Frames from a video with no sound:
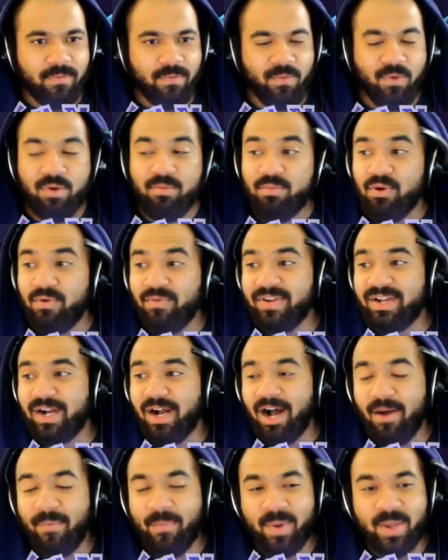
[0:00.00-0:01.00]
We're moving
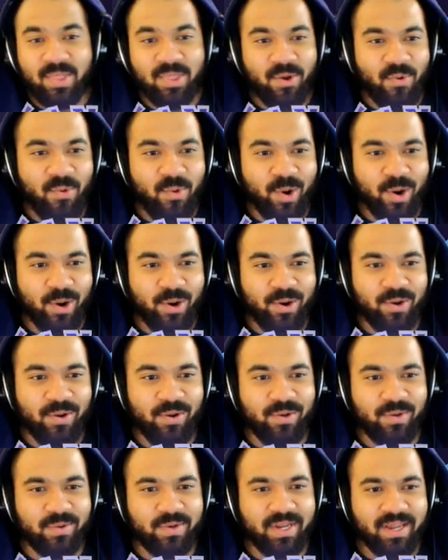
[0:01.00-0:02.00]
up in the
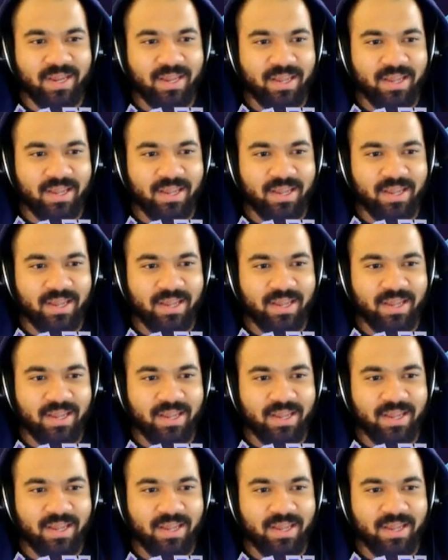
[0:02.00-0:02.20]
world.